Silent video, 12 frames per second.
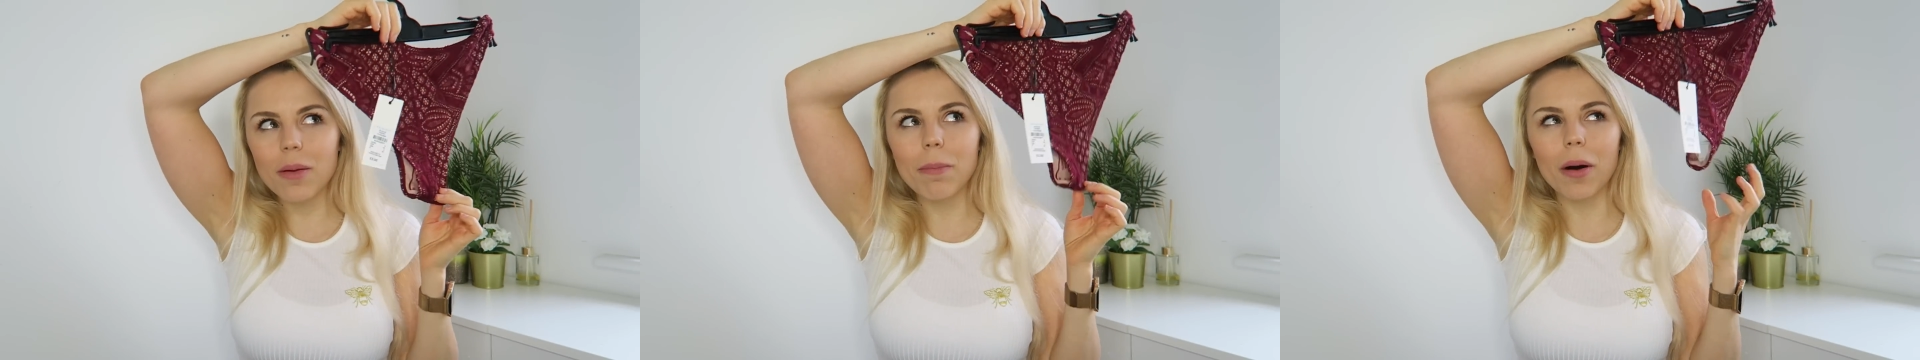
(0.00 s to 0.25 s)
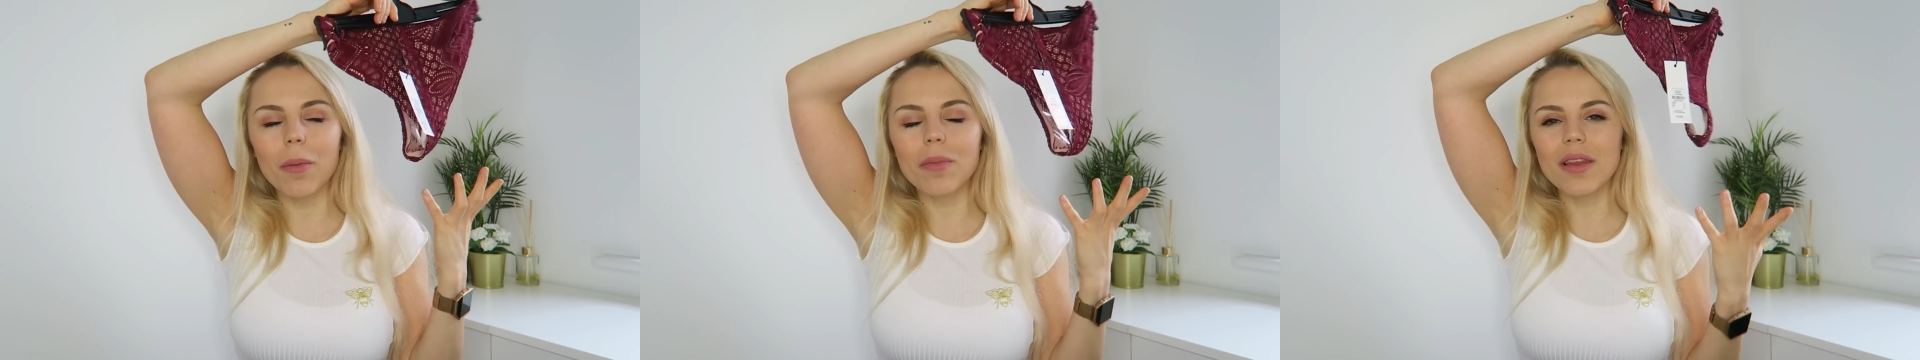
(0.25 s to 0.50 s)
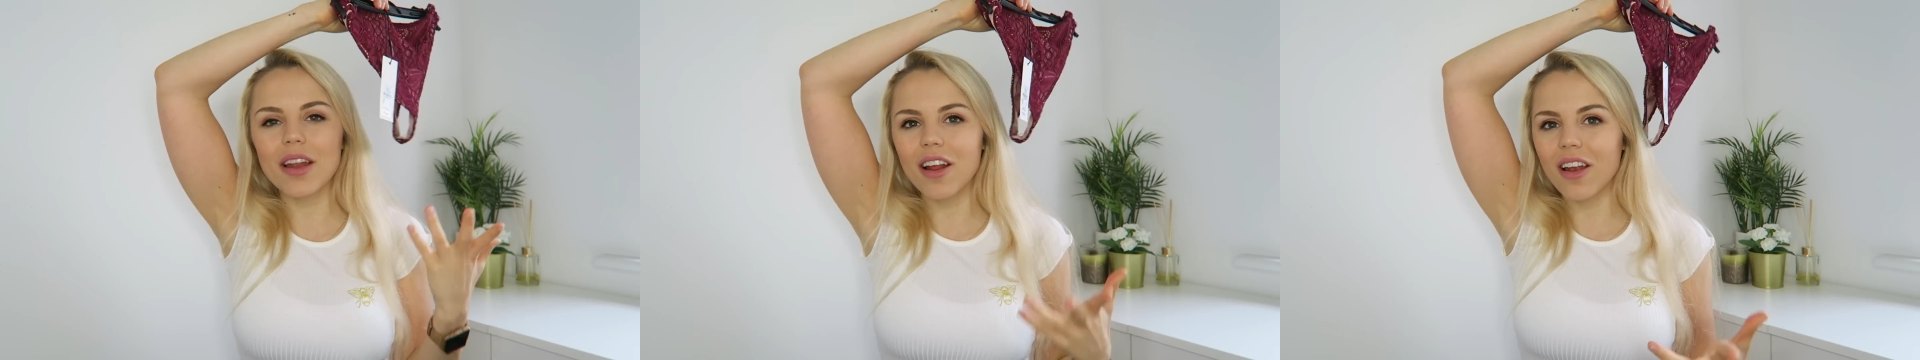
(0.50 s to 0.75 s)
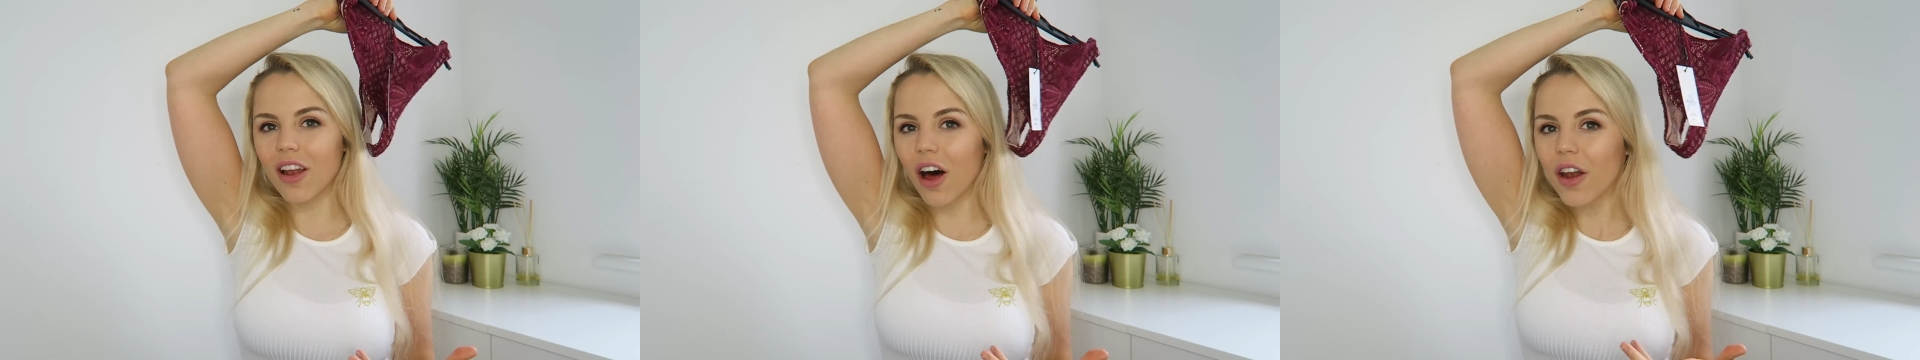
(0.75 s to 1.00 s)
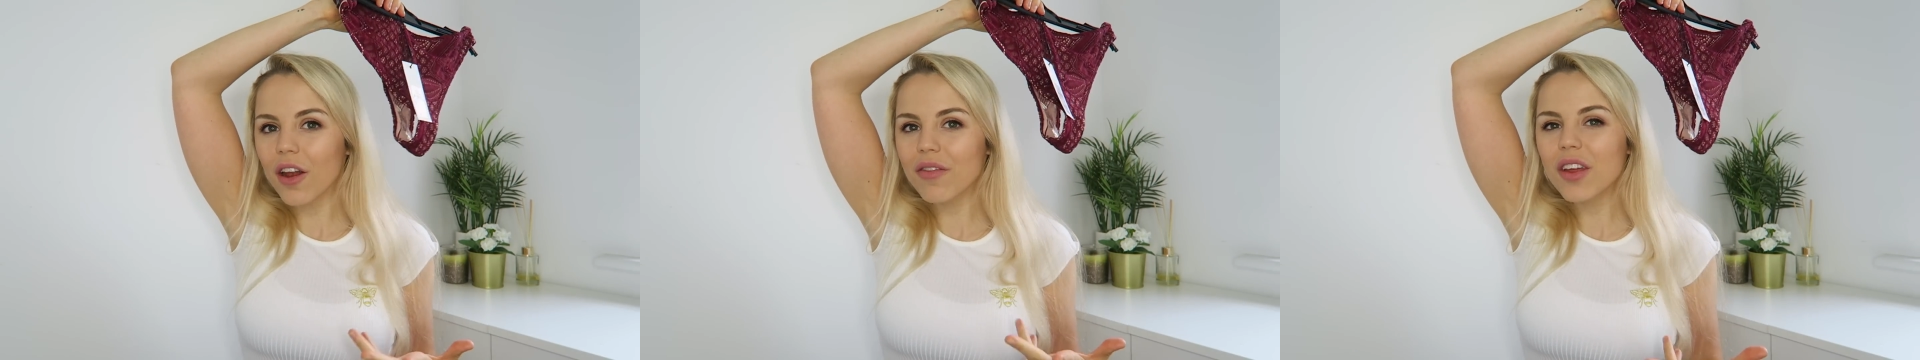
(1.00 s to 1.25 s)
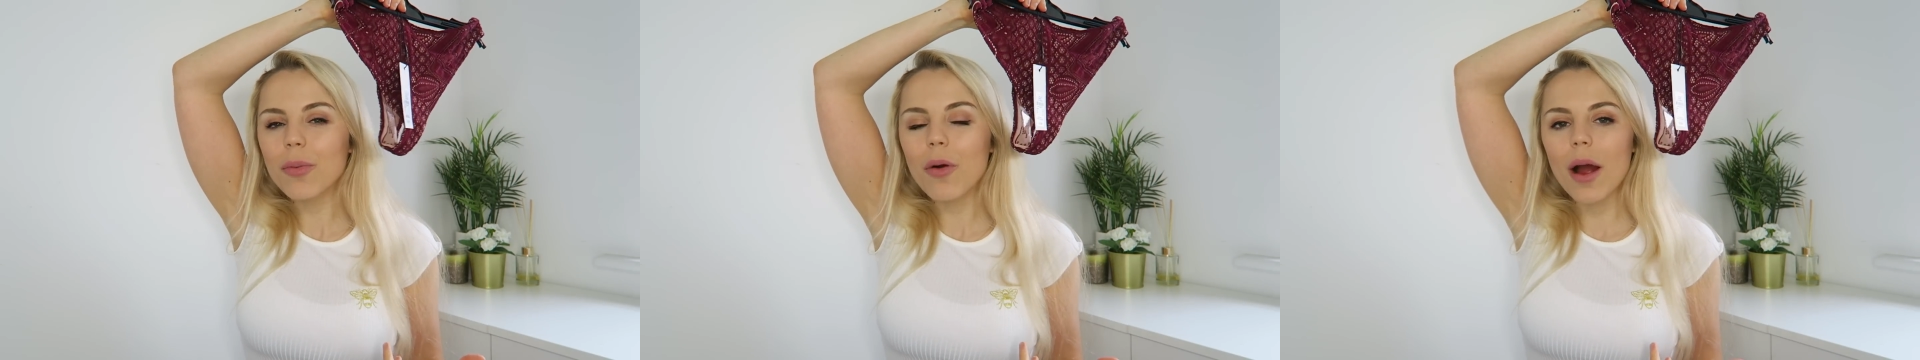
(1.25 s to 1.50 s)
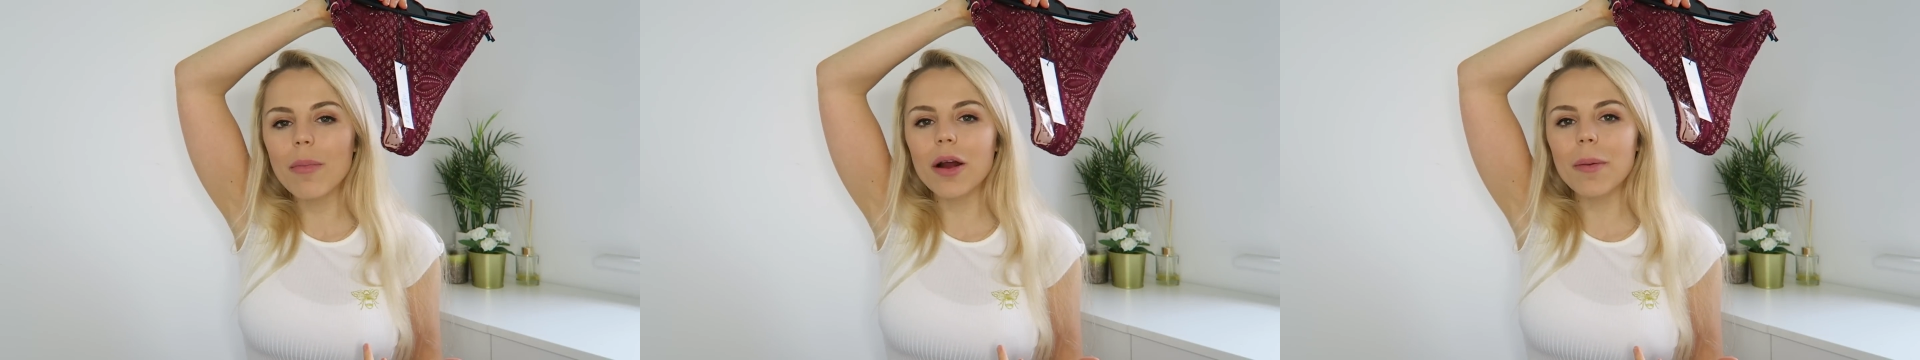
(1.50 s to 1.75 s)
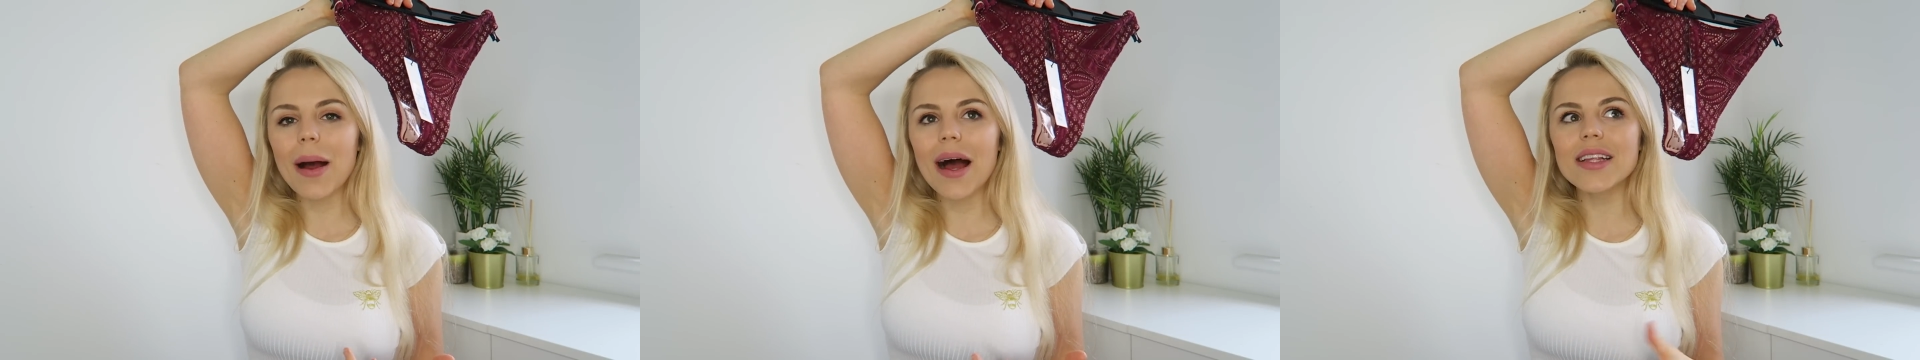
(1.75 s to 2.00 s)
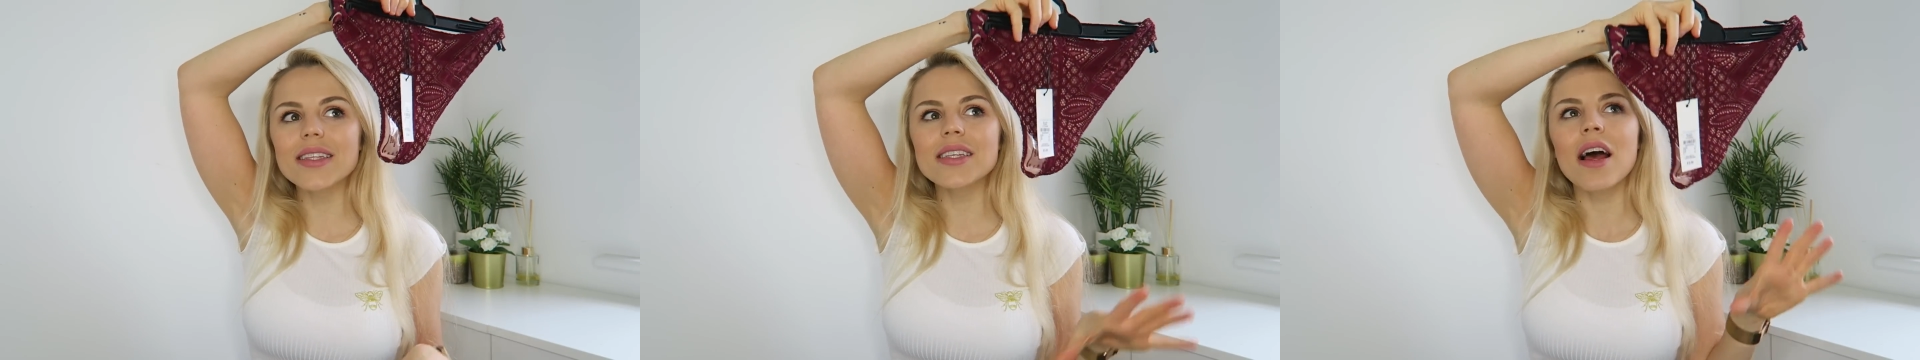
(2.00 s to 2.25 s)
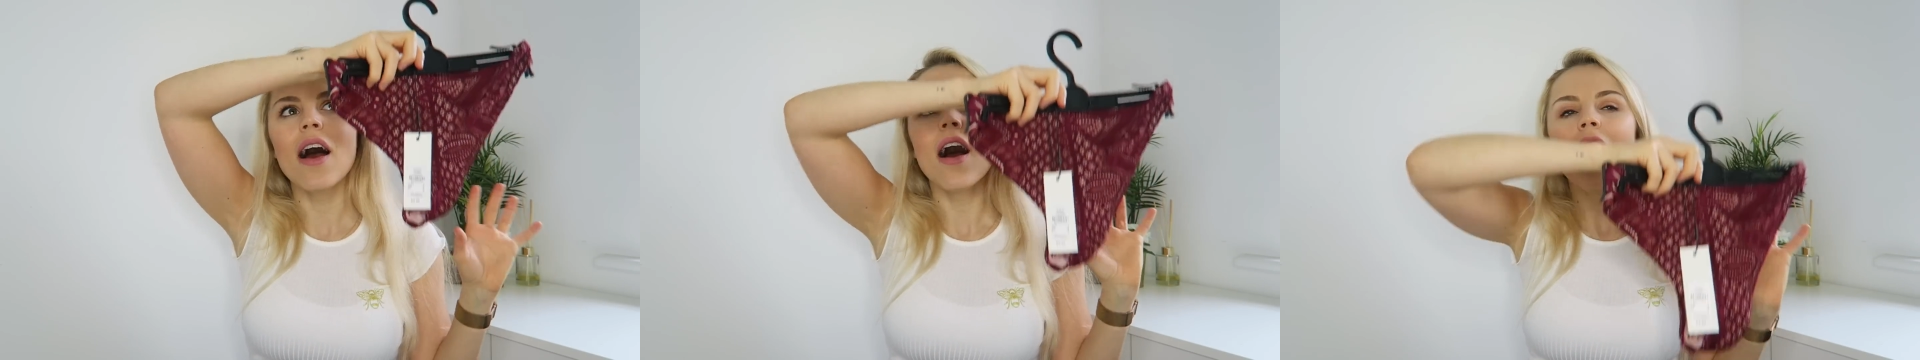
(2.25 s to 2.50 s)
the bum than a lot of their Primark pants.